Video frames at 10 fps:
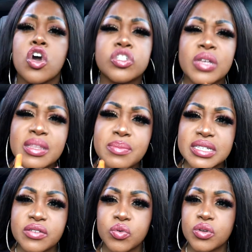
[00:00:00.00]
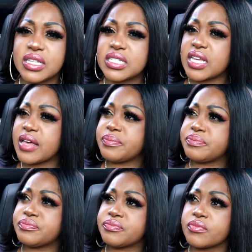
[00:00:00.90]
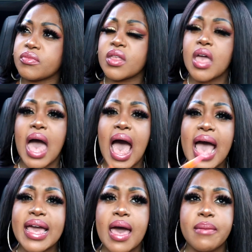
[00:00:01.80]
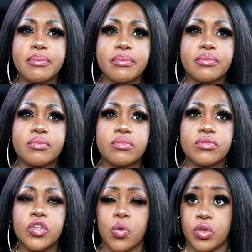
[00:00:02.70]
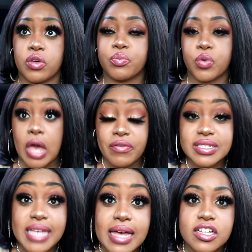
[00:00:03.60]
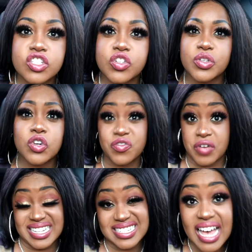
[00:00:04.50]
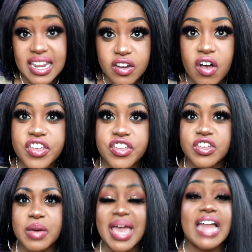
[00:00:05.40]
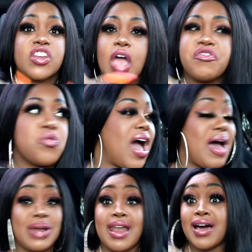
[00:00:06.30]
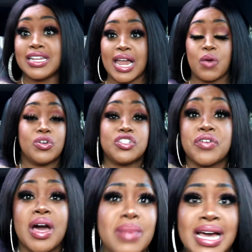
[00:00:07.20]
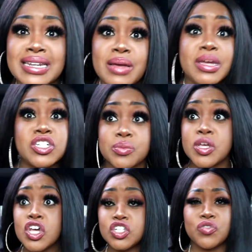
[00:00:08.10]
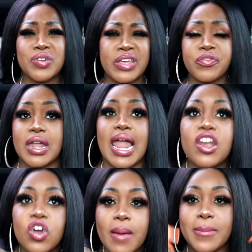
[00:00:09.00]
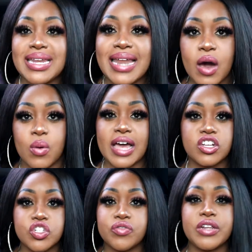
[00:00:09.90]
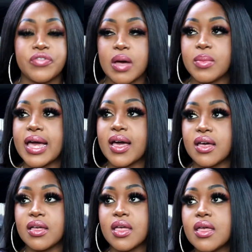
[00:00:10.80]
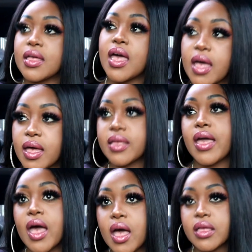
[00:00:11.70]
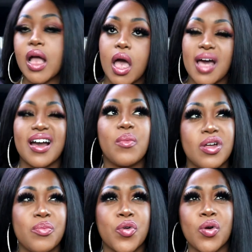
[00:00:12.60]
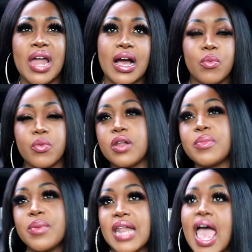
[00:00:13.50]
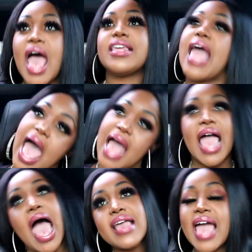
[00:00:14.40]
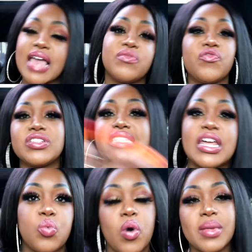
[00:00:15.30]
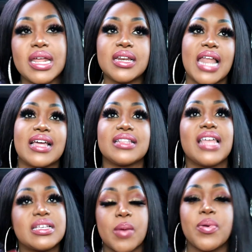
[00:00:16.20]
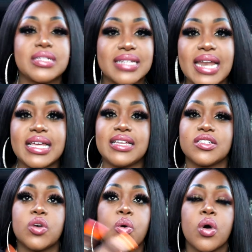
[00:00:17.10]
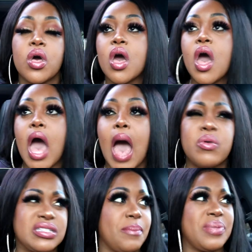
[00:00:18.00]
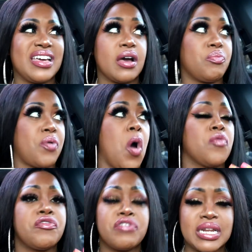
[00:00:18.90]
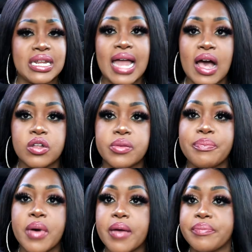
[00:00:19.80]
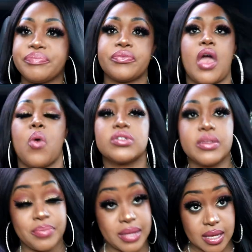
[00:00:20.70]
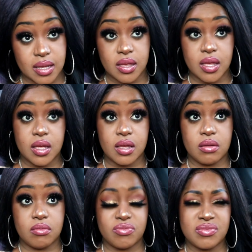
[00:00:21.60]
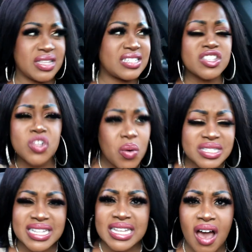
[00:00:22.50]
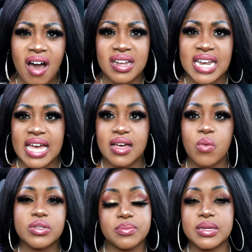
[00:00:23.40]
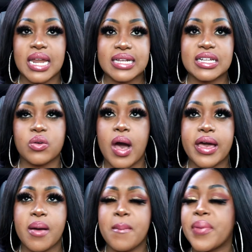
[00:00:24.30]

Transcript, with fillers: So in the midst of all of this, yeah, I am, um, you know, when you're when you're having sex, you know, you're not fucking silent, are you? Get me? And everyone, I'm Lani. Like, what do you think I'm like in the bedroom? Do you really like look at me now? Like, do you really think I'm like? Yeah, yeah, yeah. Come on, bro. Like, I'm gonna be a bit like, yeah, yeah, yeah. Even if it's dead watermelon, like, that's my personality. So, I wasn't being horrifically loud, but I wasn't being. This no one's in the yard. Like, I wasn't being like dead quiet.